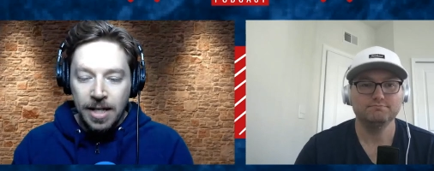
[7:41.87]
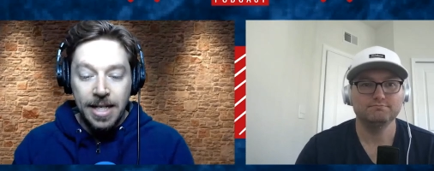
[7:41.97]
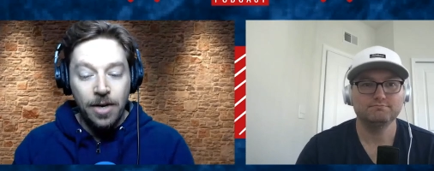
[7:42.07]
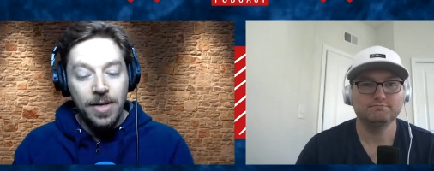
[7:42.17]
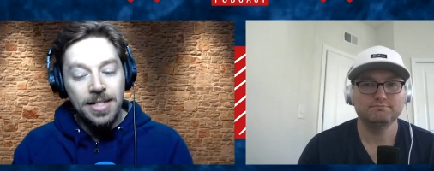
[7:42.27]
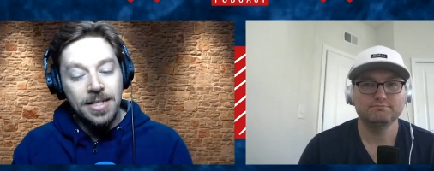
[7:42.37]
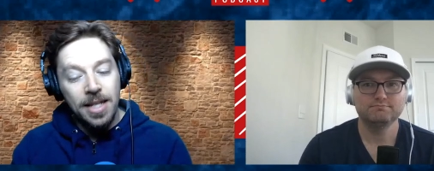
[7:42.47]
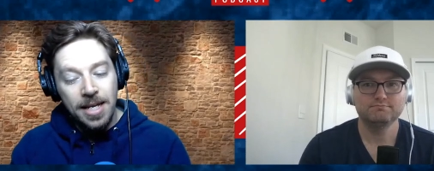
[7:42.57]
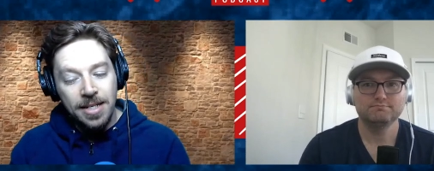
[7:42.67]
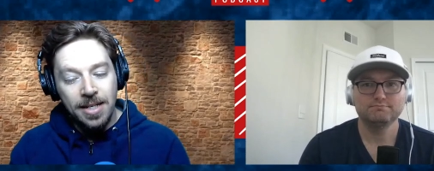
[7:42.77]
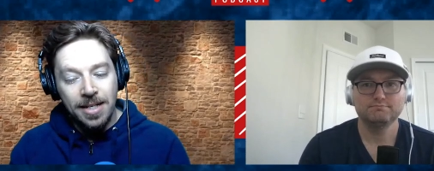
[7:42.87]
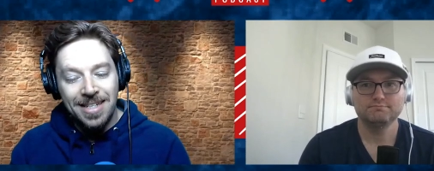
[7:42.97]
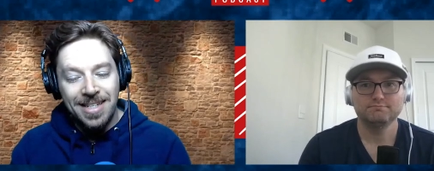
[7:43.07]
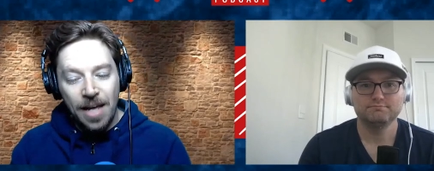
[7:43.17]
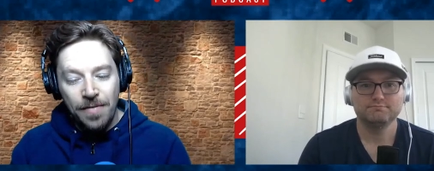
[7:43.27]
Speaker 1: Darius Slayton, a
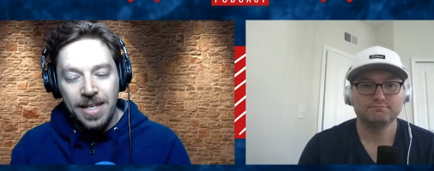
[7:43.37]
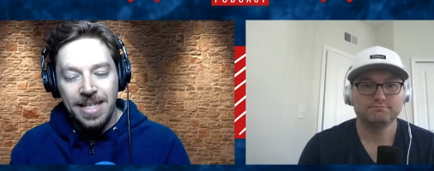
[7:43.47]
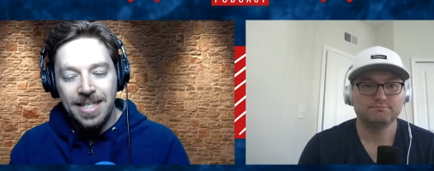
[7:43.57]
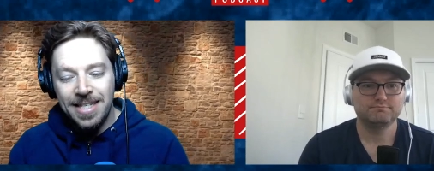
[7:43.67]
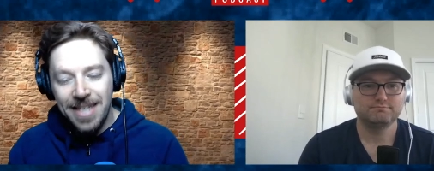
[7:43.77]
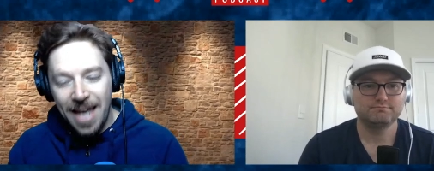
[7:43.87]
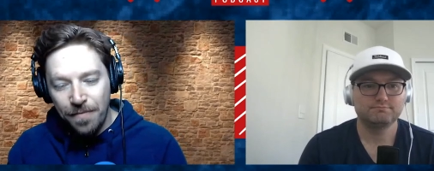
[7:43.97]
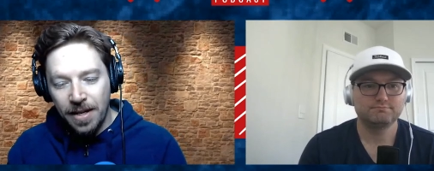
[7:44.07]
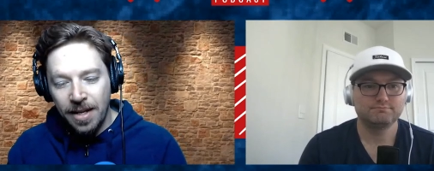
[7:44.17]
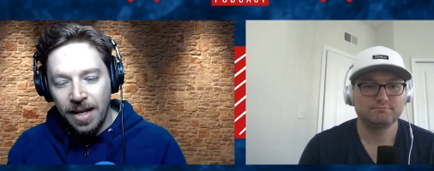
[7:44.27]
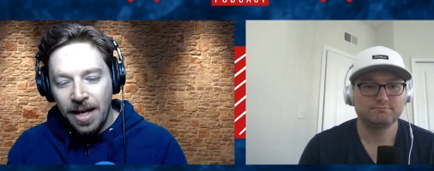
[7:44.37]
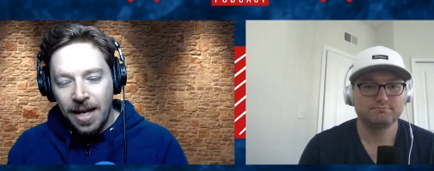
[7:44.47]
77,